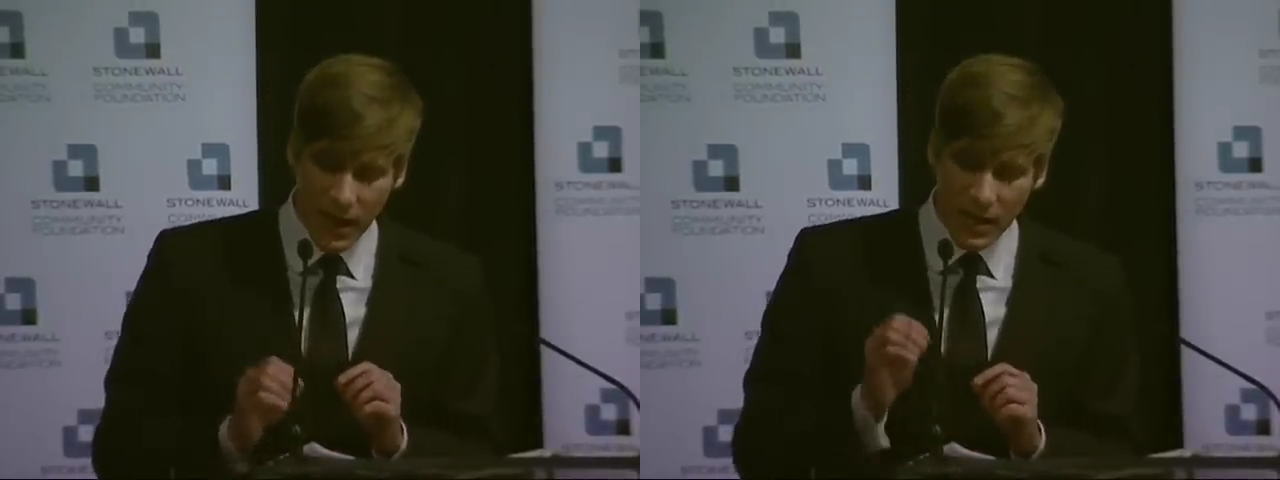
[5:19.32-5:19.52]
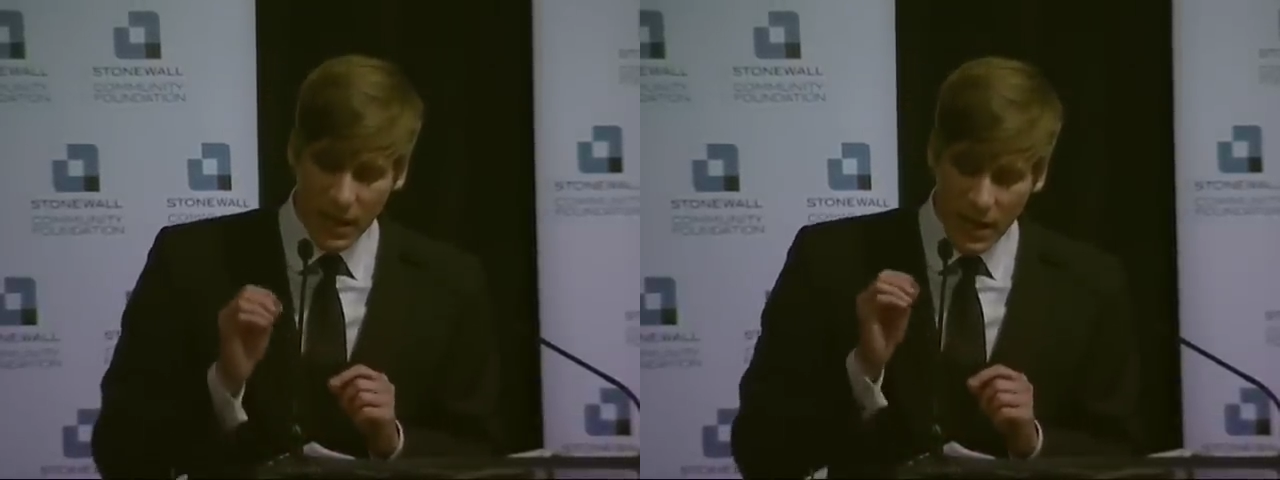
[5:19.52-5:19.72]

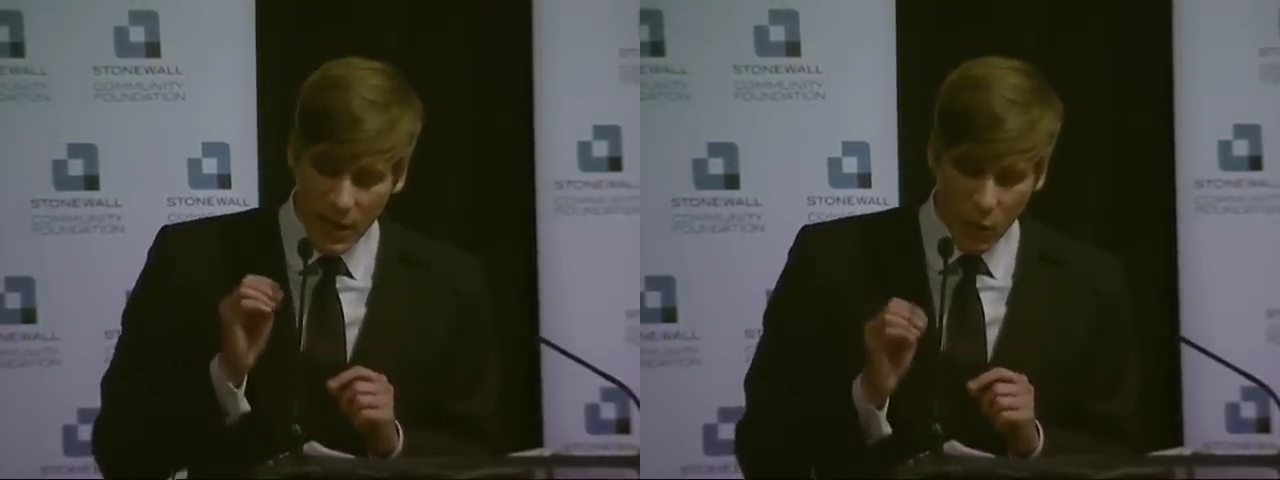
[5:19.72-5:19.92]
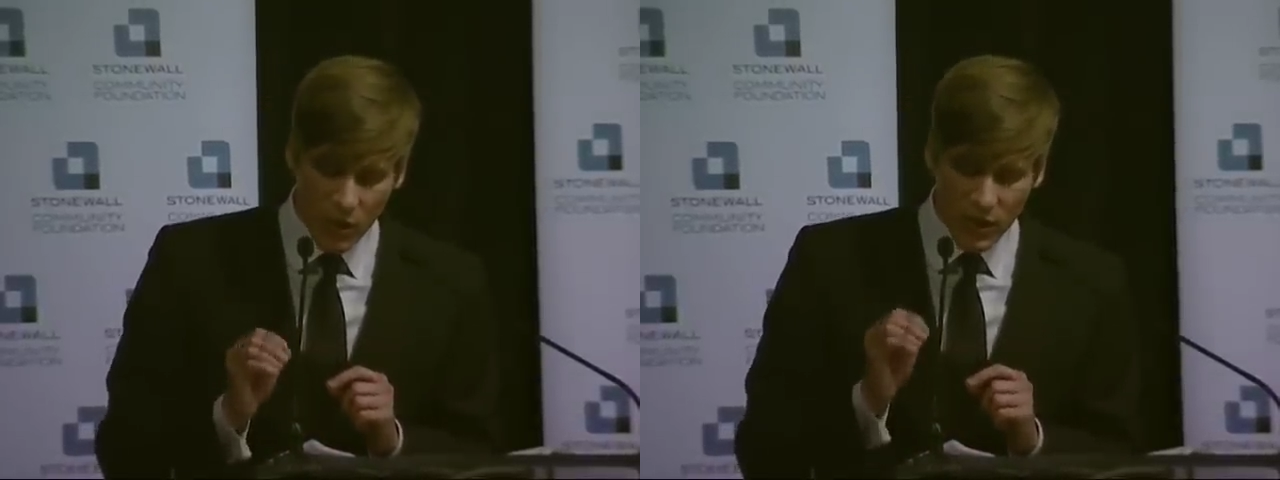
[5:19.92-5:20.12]
And
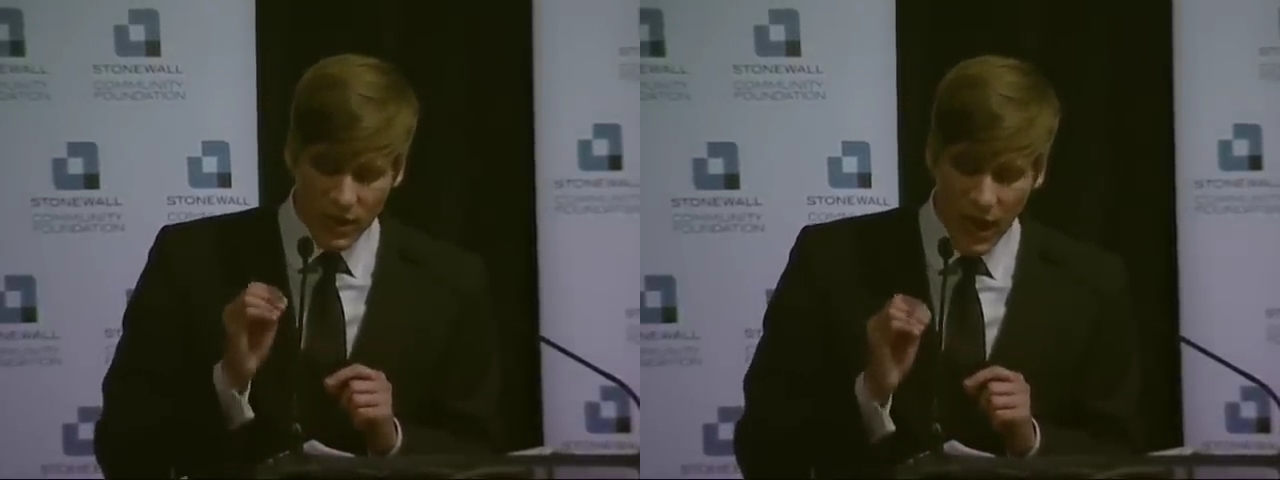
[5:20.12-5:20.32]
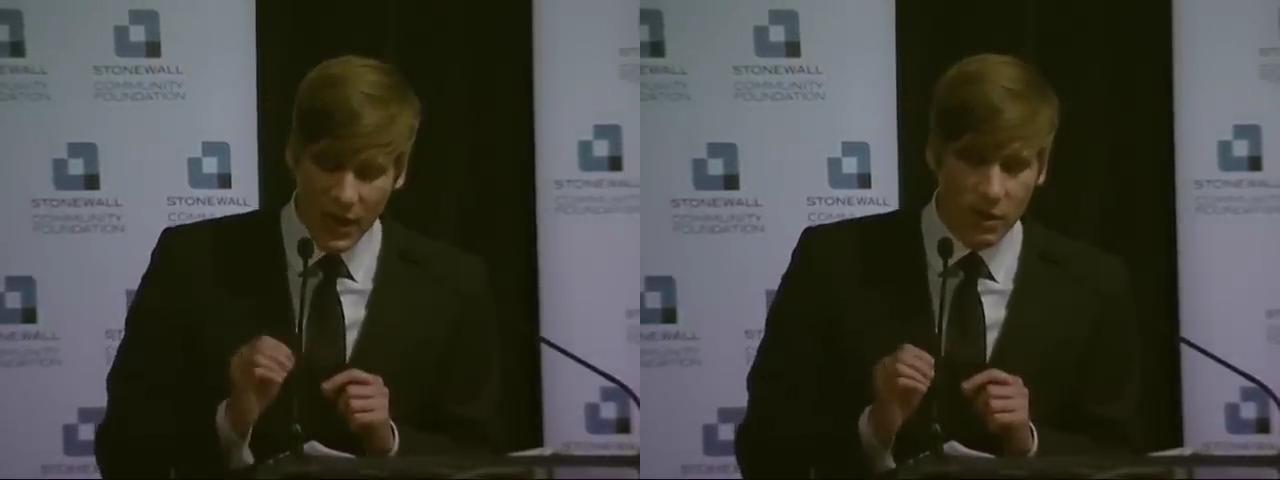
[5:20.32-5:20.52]
he
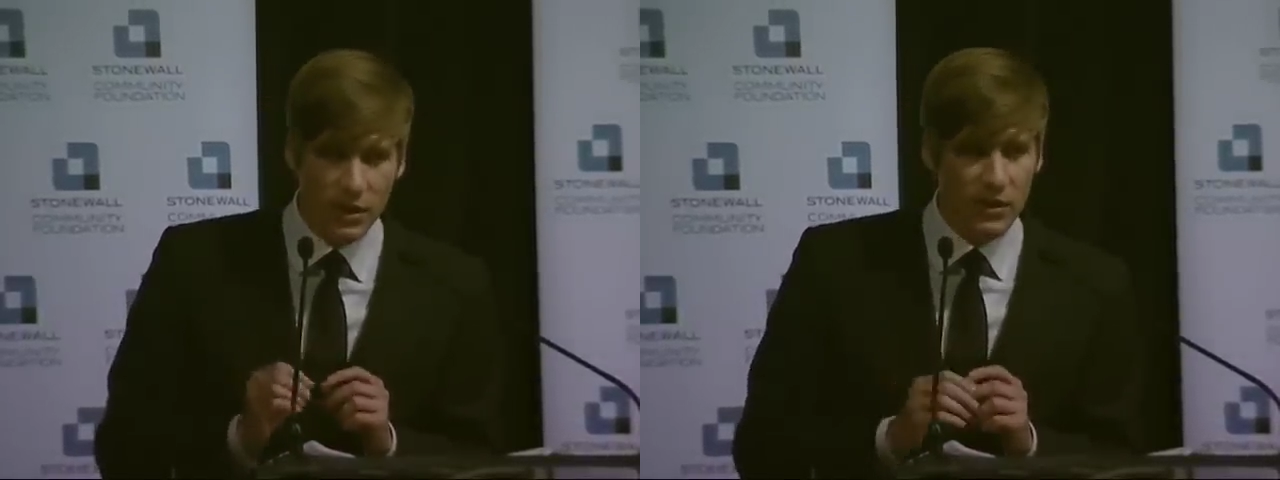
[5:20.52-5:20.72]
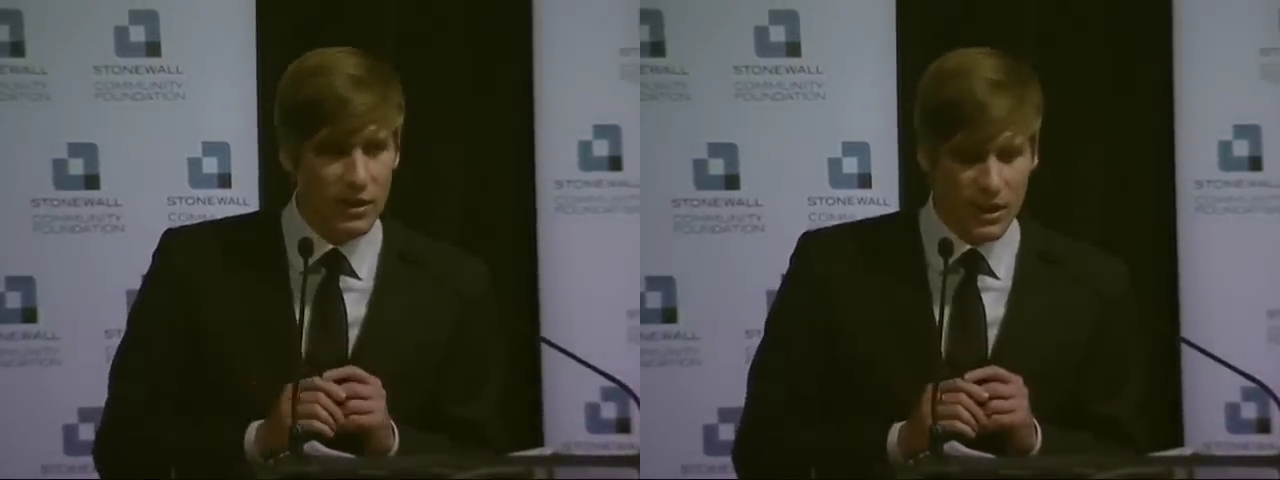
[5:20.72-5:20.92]
worked
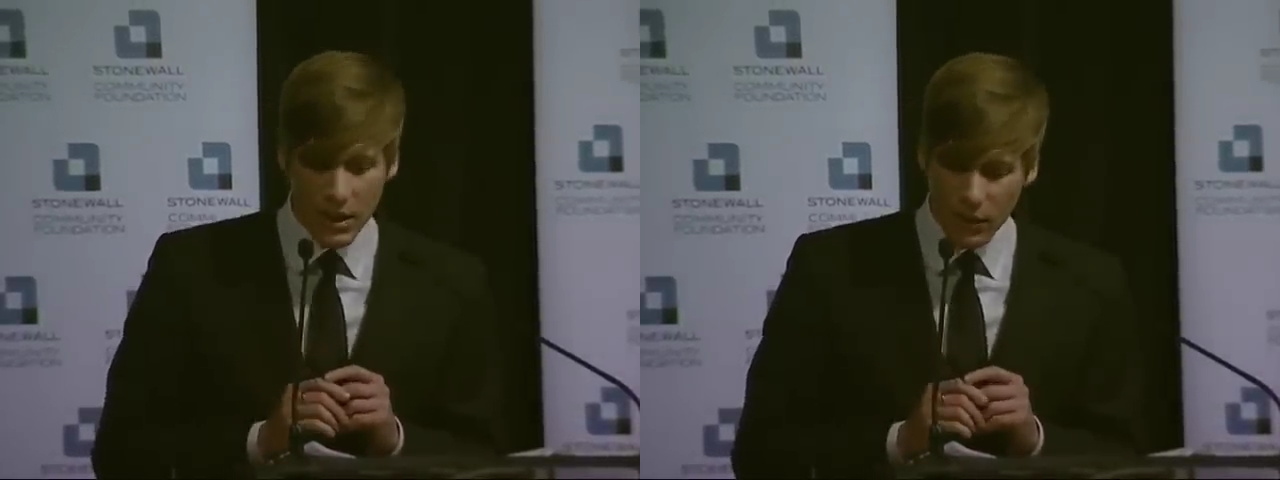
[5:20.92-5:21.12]
tirelessly.